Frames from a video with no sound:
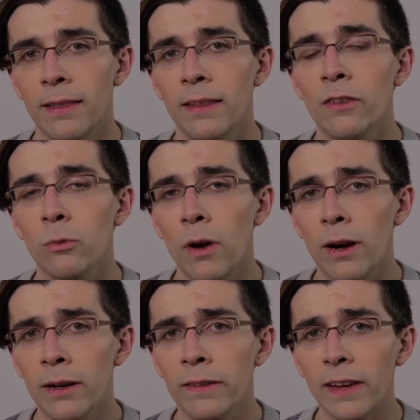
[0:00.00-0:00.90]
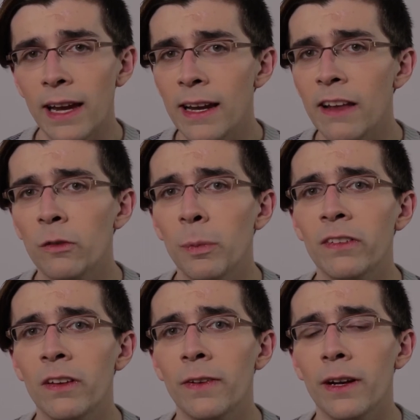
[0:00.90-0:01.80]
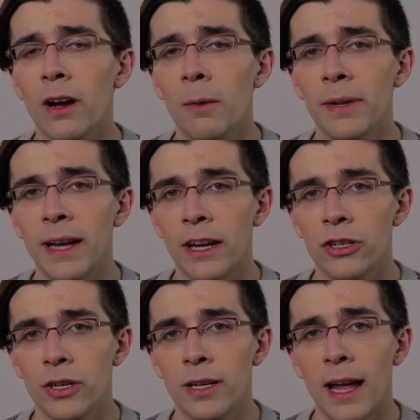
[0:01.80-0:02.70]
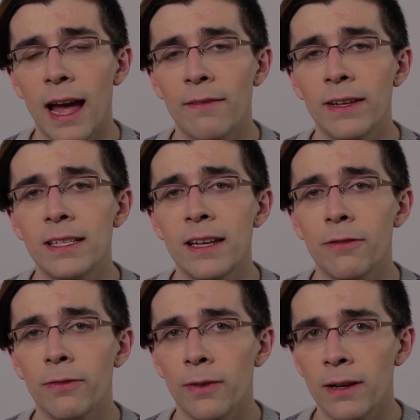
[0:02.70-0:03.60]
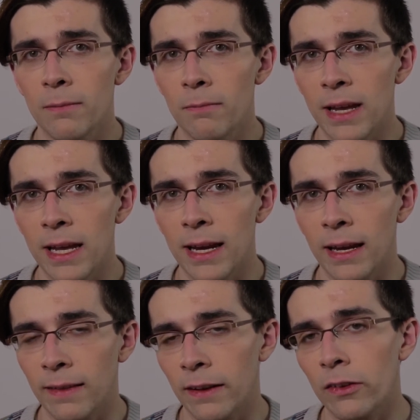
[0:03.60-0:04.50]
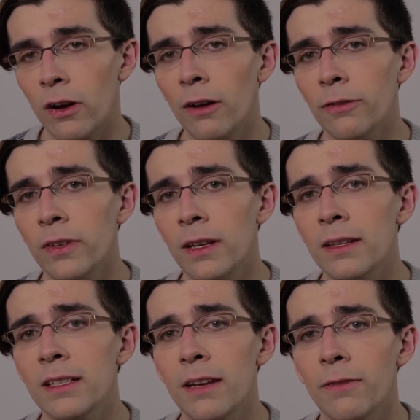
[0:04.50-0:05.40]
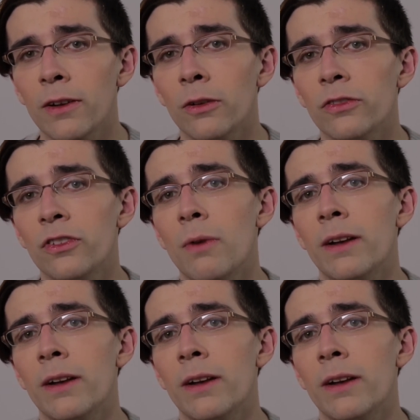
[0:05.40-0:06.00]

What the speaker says: These words in a specific combination have a different meaning that is often difficult to